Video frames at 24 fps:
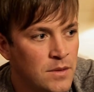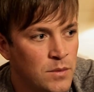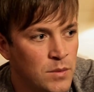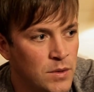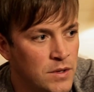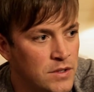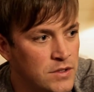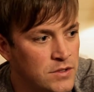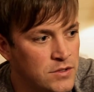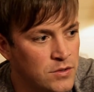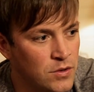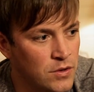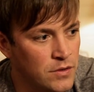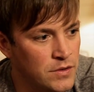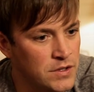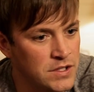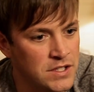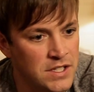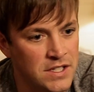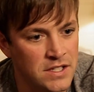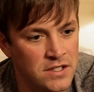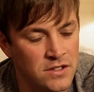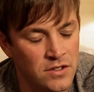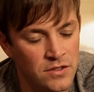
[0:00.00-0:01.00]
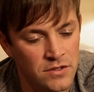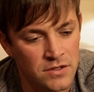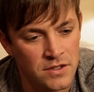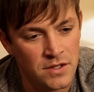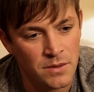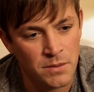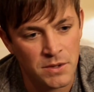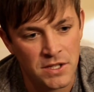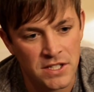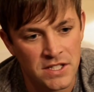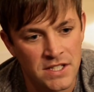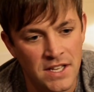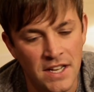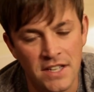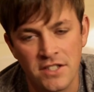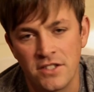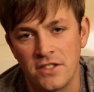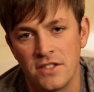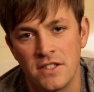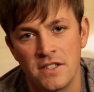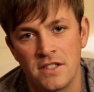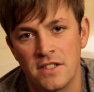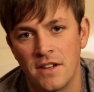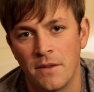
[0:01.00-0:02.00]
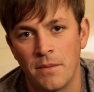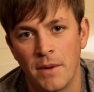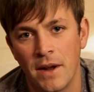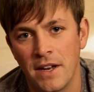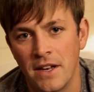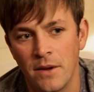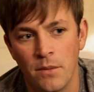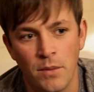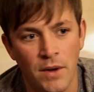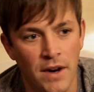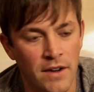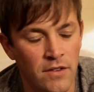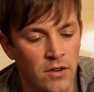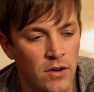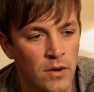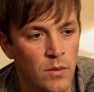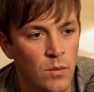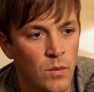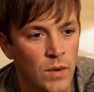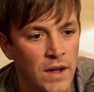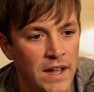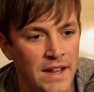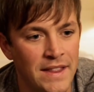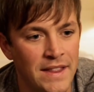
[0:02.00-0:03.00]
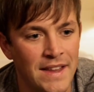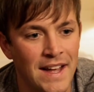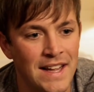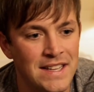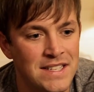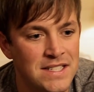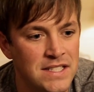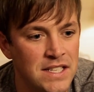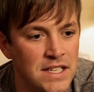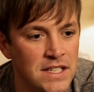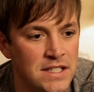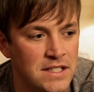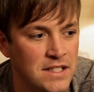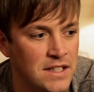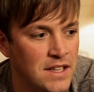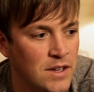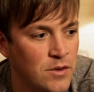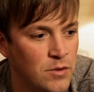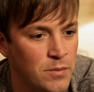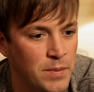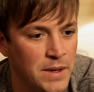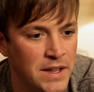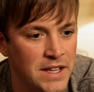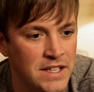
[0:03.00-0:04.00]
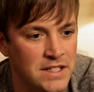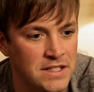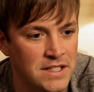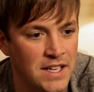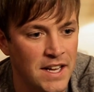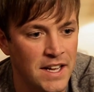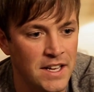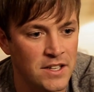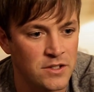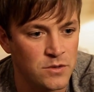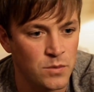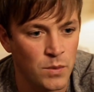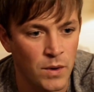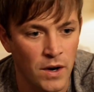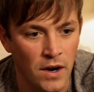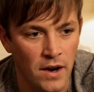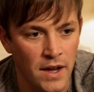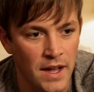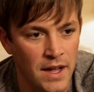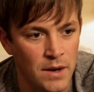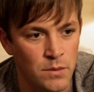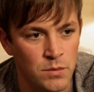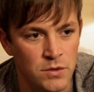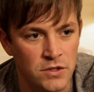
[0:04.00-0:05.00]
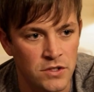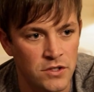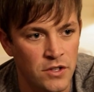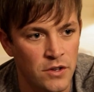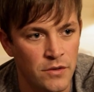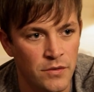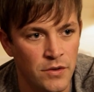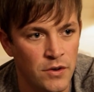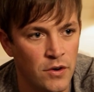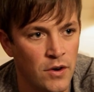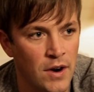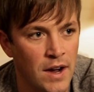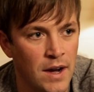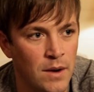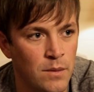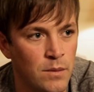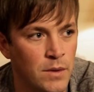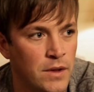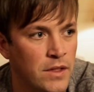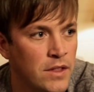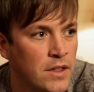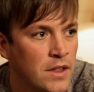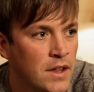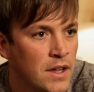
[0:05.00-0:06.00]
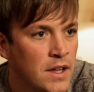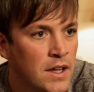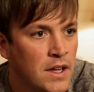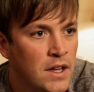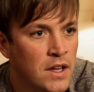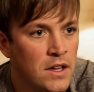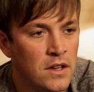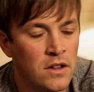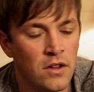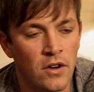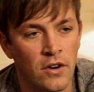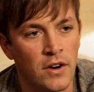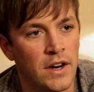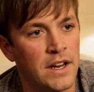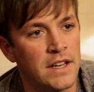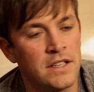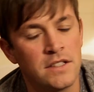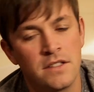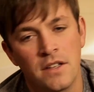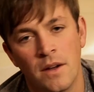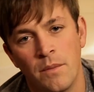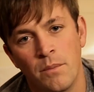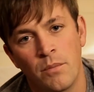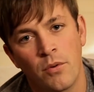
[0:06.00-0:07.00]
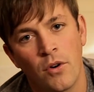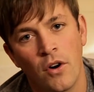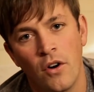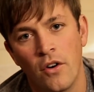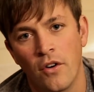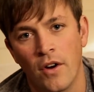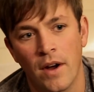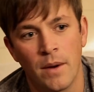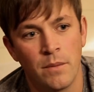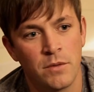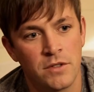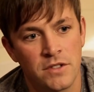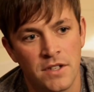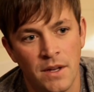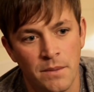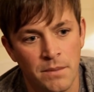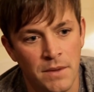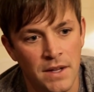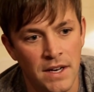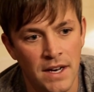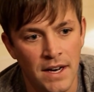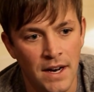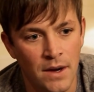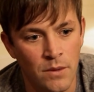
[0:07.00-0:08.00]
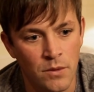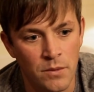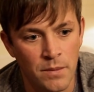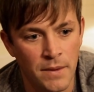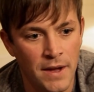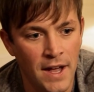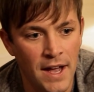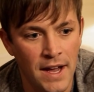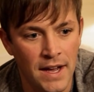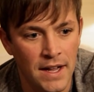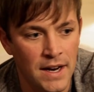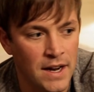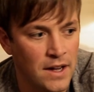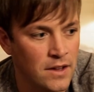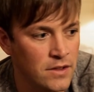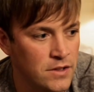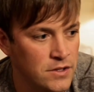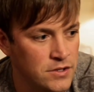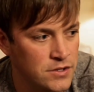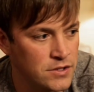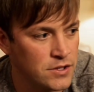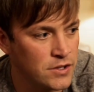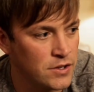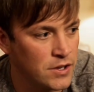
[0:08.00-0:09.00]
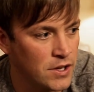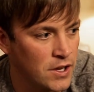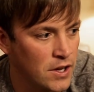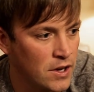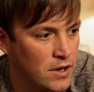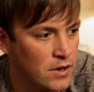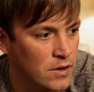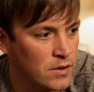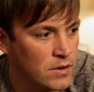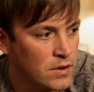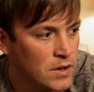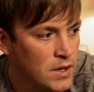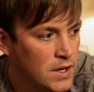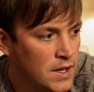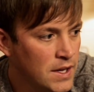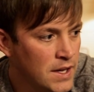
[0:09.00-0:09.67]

would sort of assist on some of the sessions and stuff I did, whatever. In that season, there would be these days where Ed was goofing around with learning some program or something, and I would be hanging out in the studio